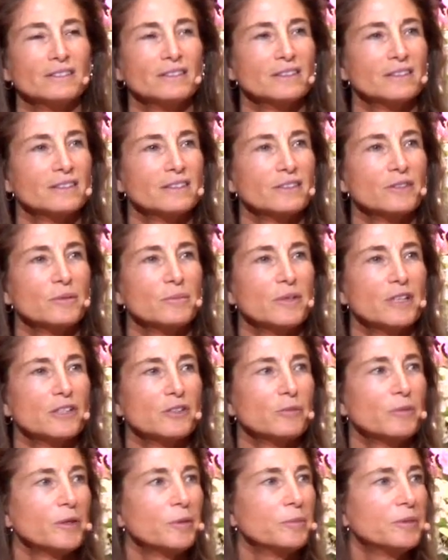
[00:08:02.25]
Is there
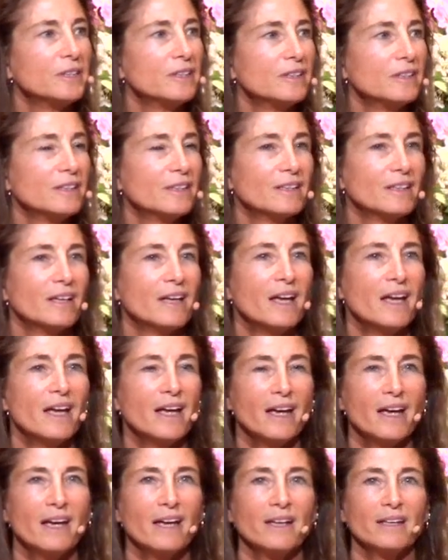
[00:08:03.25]
much well-being?
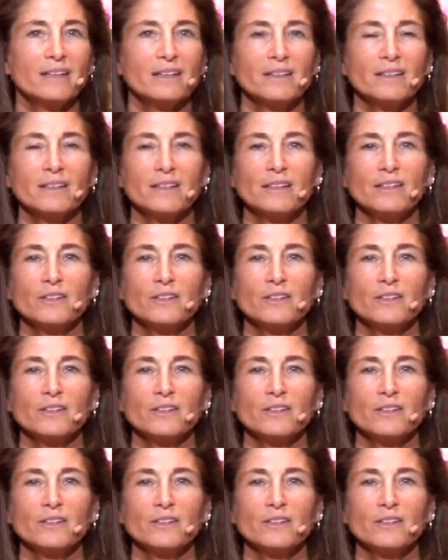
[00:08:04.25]
And